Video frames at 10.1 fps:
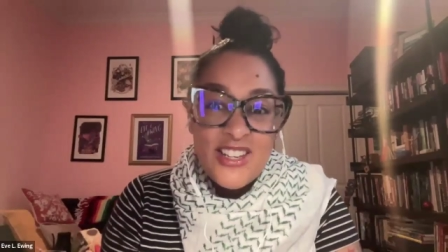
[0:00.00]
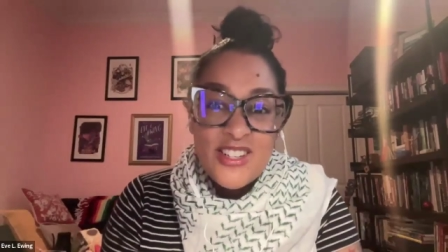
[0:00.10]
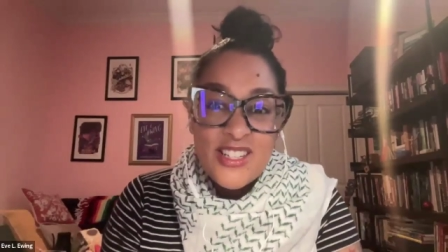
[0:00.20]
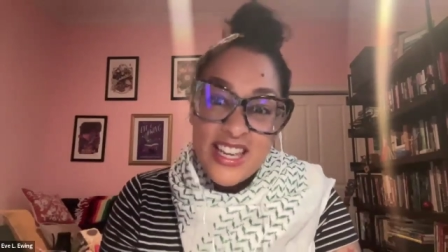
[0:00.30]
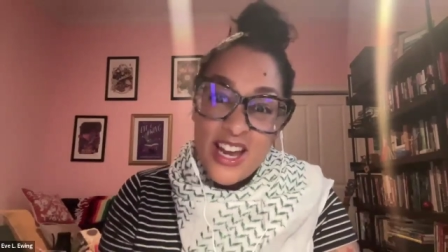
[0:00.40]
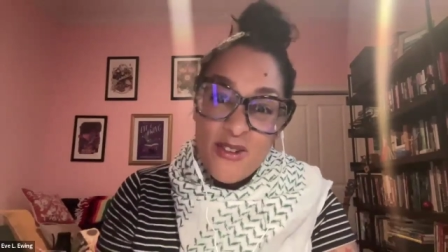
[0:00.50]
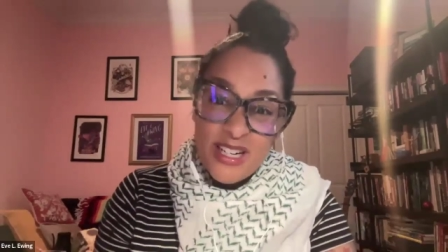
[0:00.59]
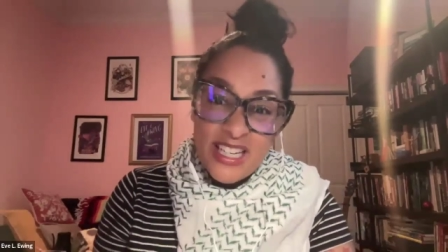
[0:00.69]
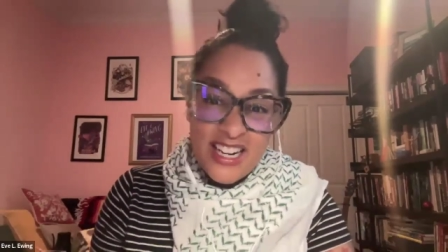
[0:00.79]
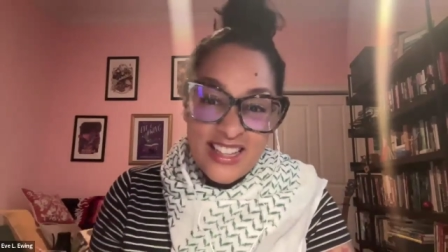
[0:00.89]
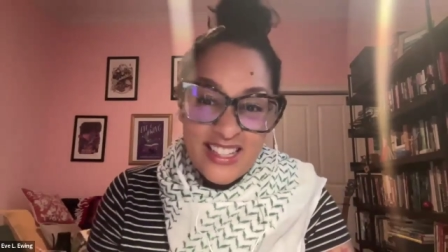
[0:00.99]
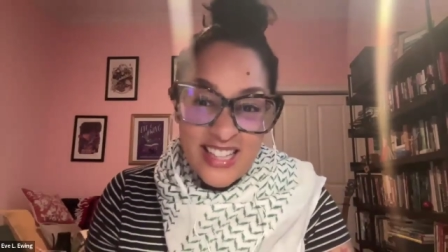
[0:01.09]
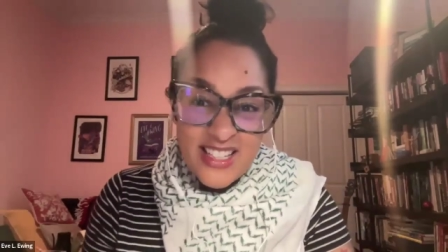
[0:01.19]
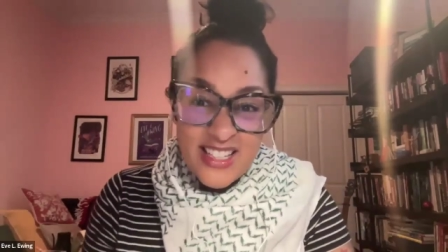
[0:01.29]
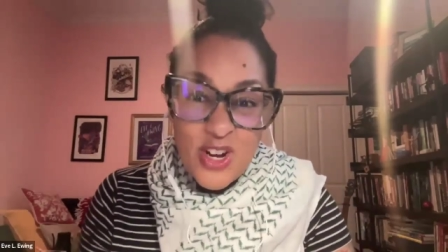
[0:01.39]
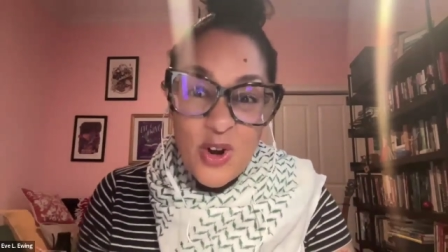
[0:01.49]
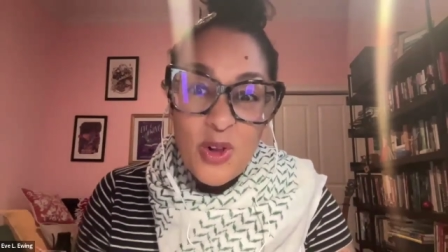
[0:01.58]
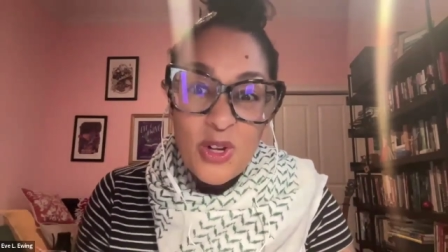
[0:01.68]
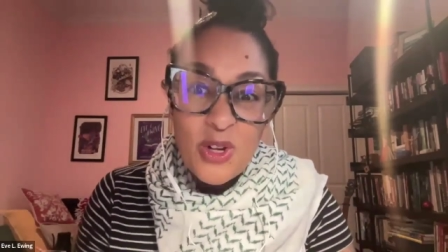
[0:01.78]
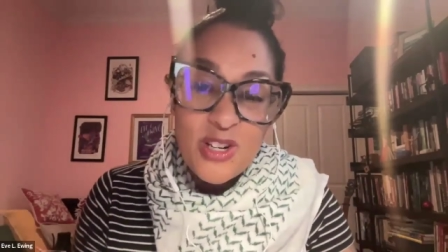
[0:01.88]
you can say, I want to get on the let's
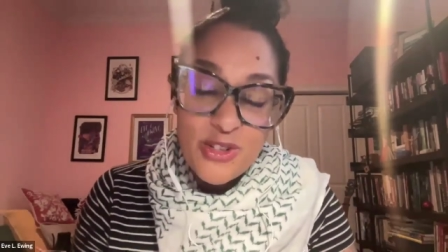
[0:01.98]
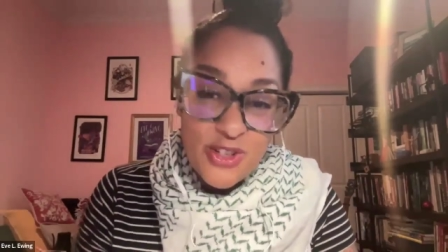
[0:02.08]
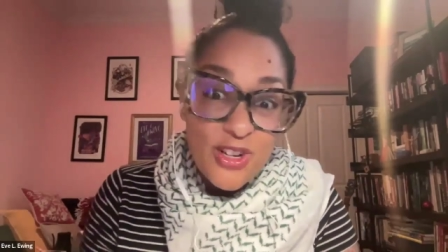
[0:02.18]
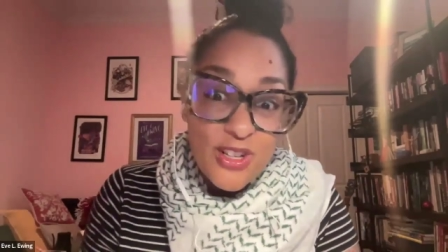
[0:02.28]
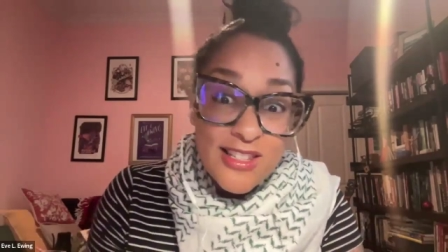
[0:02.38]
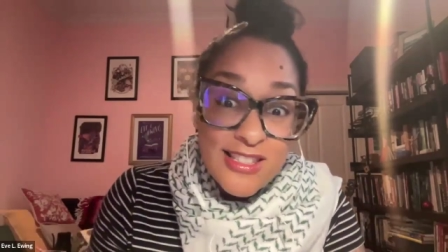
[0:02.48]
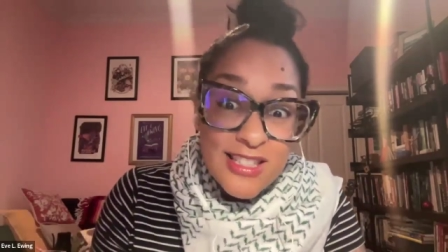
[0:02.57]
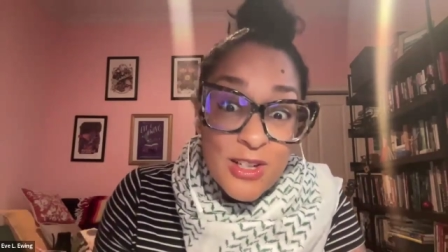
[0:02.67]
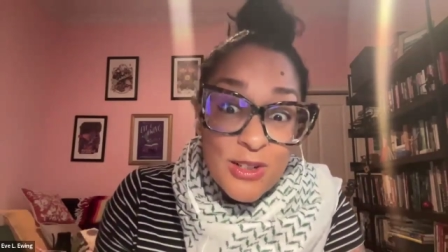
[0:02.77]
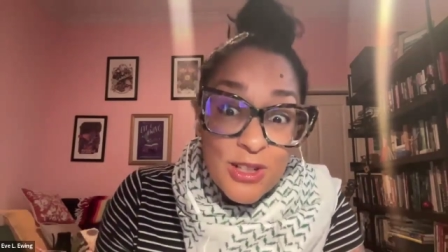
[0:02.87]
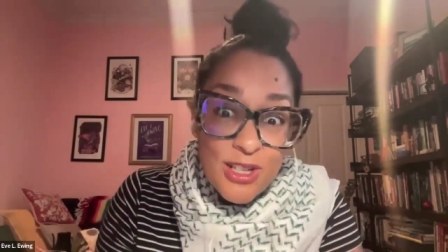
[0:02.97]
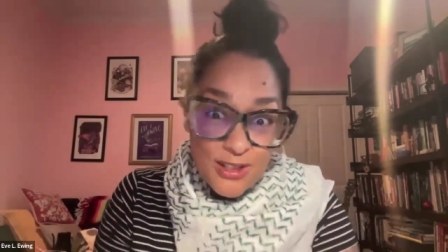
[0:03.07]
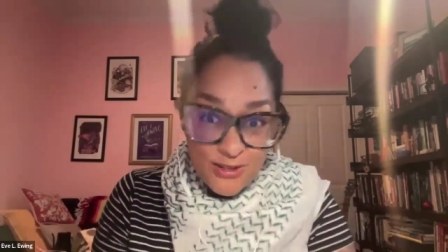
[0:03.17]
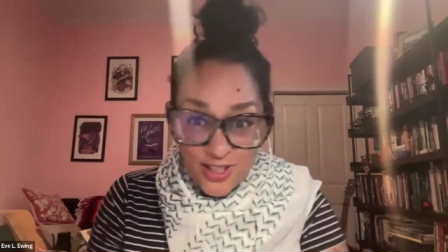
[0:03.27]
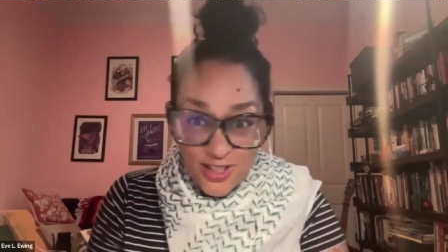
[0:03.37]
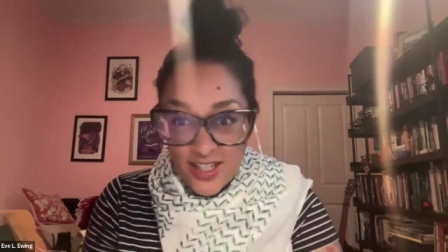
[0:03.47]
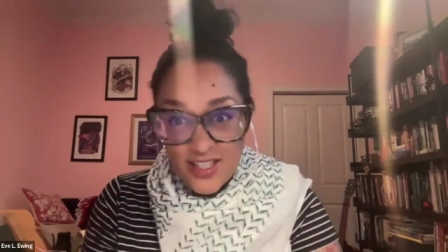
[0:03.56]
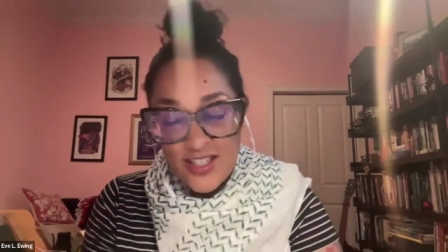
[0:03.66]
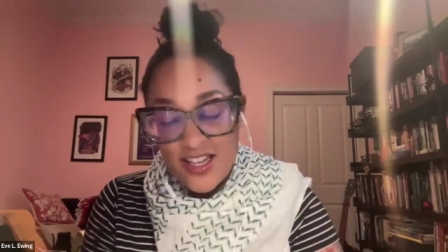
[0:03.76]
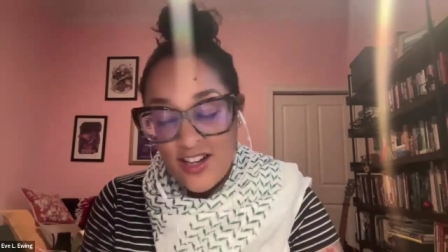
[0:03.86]
go coaster or the slower
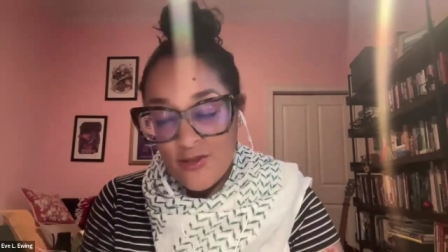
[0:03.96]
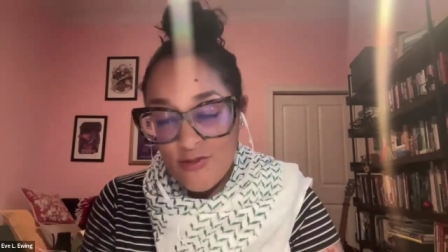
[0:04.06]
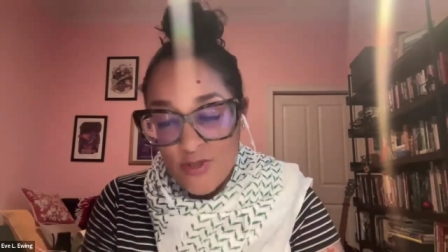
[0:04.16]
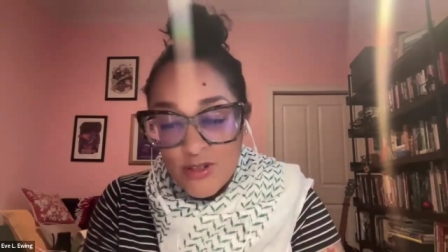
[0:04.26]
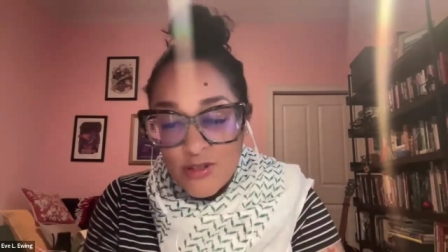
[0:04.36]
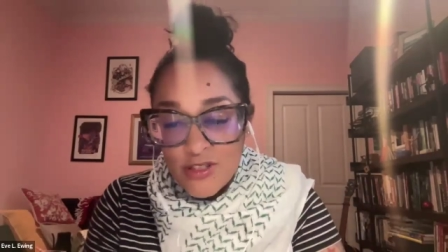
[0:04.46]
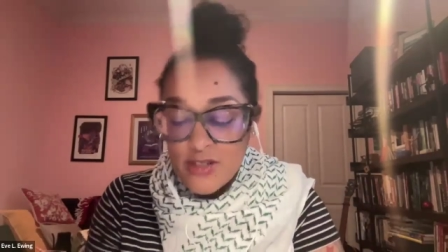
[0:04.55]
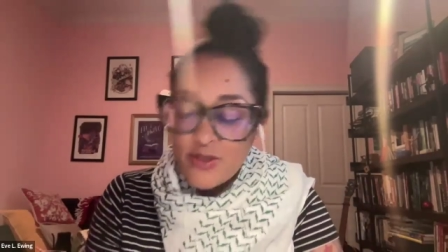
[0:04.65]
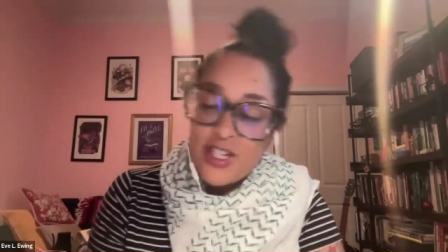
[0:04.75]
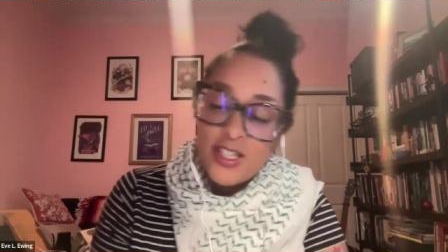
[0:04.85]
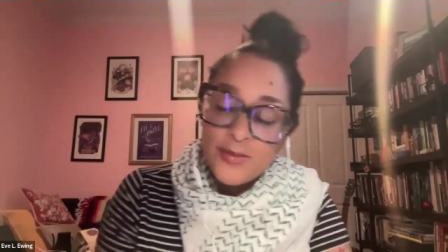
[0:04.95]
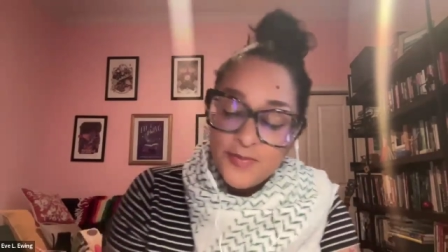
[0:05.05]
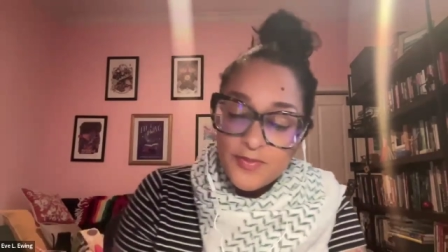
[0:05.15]
coaster instead of the roller coaster.